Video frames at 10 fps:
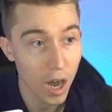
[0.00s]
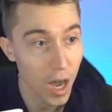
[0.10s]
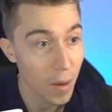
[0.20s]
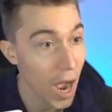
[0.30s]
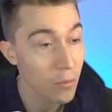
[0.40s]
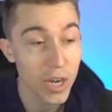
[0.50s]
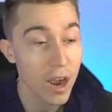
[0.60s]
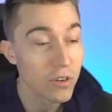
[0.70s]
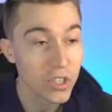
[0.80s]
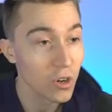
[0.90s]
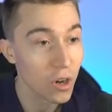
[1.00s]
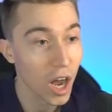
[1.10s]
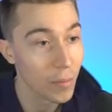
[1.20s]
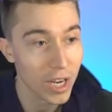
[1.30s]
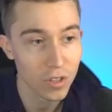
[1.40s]
Uh, I read every single
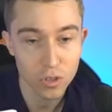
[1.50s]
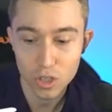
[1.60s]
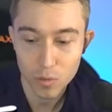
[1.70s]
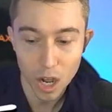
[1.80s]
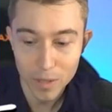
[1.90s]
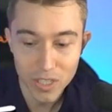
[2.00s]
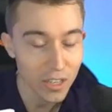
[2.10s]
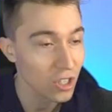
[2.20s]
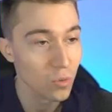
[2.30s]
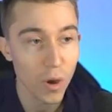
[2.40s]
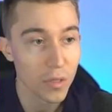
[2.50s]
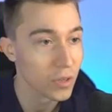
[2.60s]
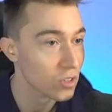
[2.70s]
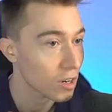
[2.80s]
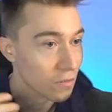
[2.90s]
comment in the YouTube comment section,
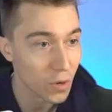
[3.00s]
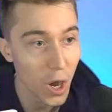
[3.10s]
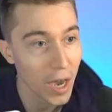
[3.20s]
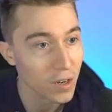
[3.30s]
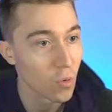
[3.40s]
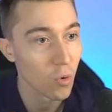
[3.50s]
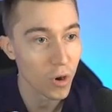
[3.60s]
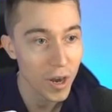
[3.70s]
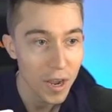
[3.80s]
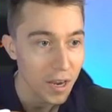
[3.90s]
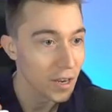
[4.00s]
whether it's on a VOD or,